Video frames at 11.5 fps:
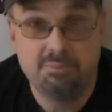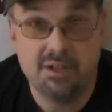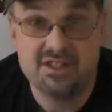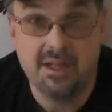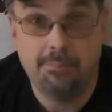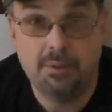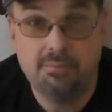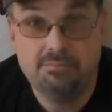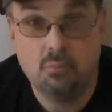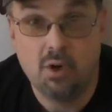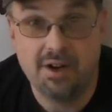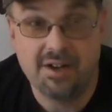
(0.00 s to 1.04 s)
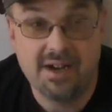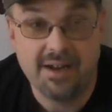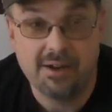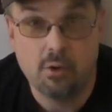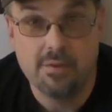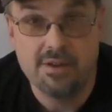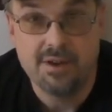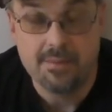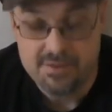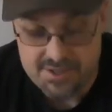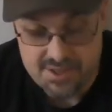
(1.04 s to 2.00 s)
pretty simple. Wanted to kind of go over the
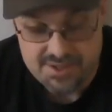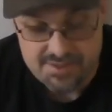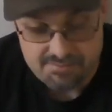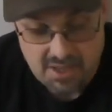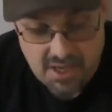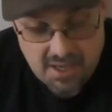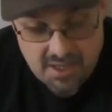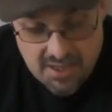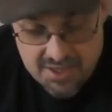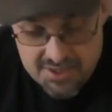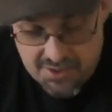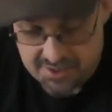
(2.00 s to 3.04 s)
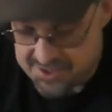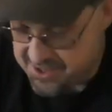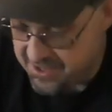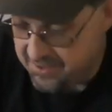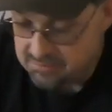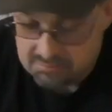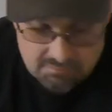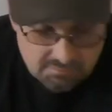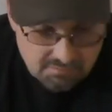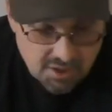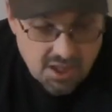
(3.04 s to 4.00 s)
differences. As you can see,
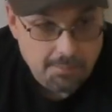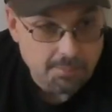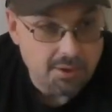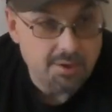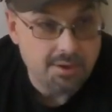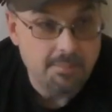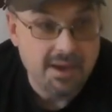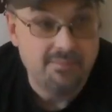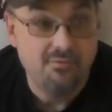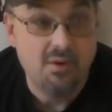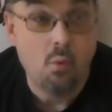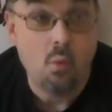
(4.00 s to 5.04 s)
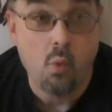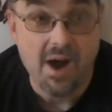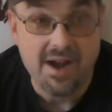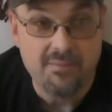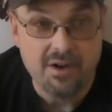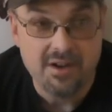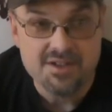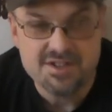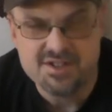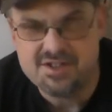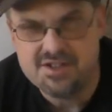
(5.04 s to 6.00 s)
a couple of them have wide
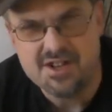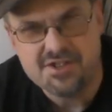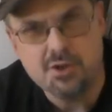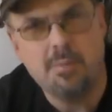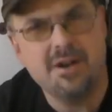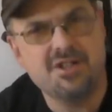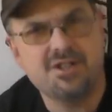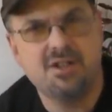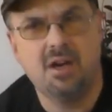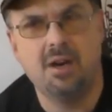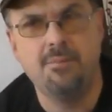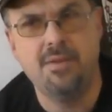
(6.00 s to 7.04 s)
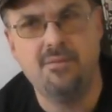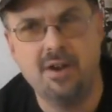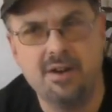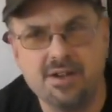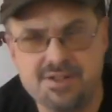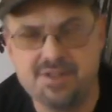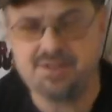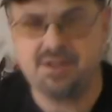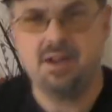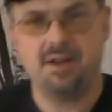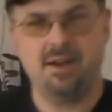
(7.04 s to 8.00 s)
variances. It's not so much of the
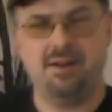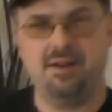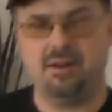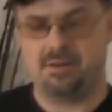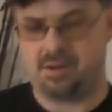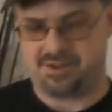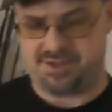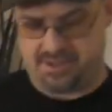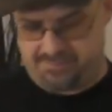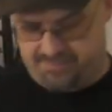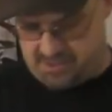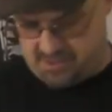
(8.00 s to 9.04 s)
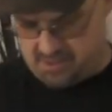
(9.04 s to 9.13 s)
variances. And here, I'll see if